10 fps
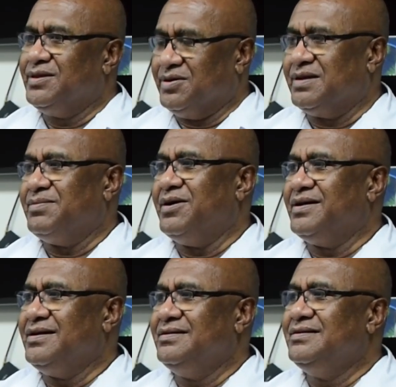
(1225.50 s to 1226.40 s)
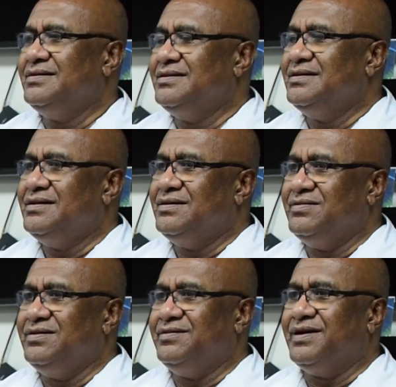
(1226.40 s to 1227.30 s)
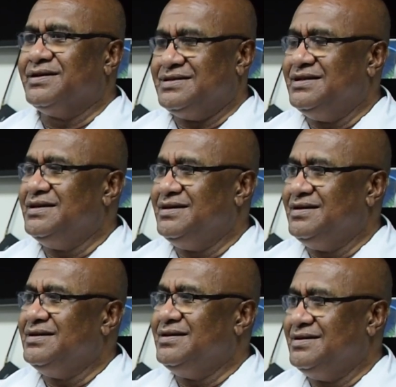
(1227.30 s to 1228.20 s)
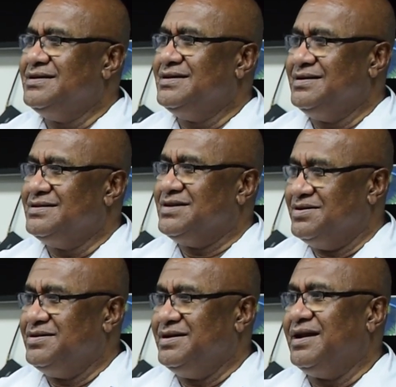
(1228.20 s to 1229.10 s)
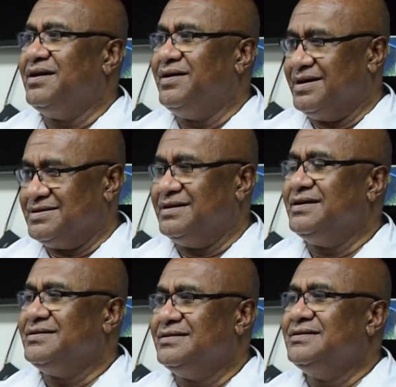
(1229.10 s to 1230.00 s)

talked about it, we've actually shown in our action.